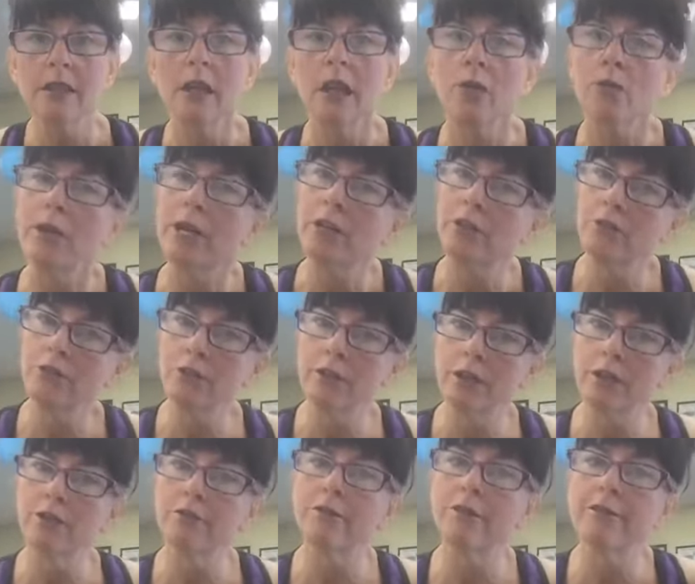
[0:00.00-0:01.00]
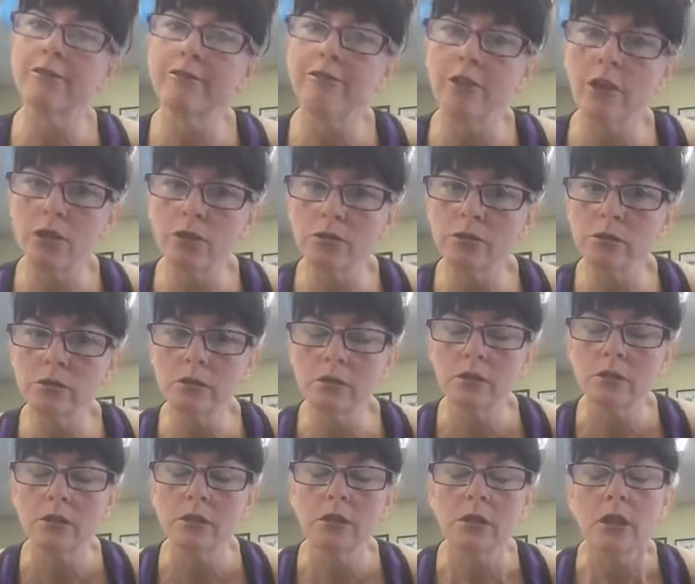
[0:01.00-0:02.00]
We can do that over the phone,
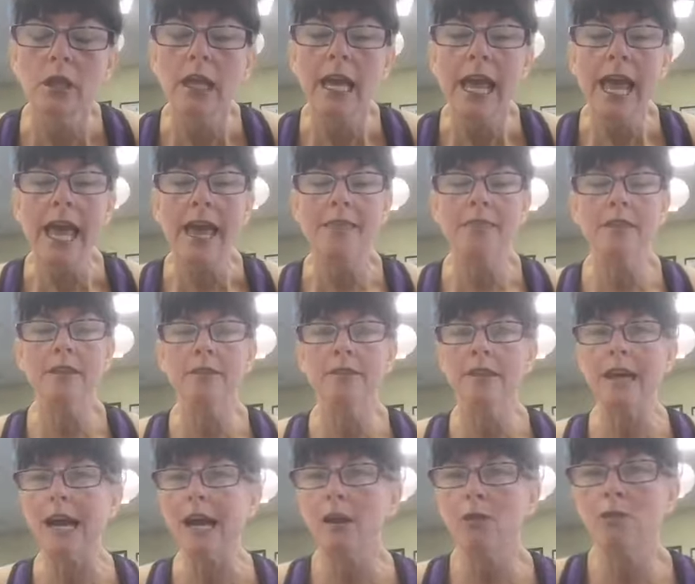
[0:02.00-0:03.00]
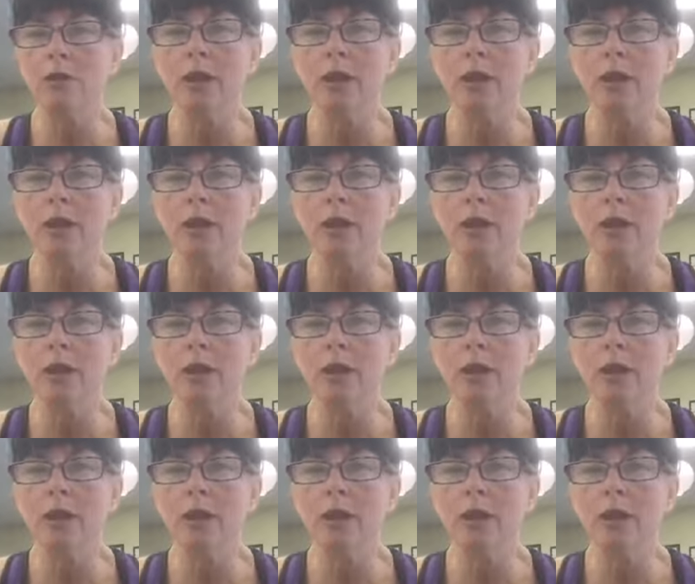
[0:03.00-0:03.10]
and then that way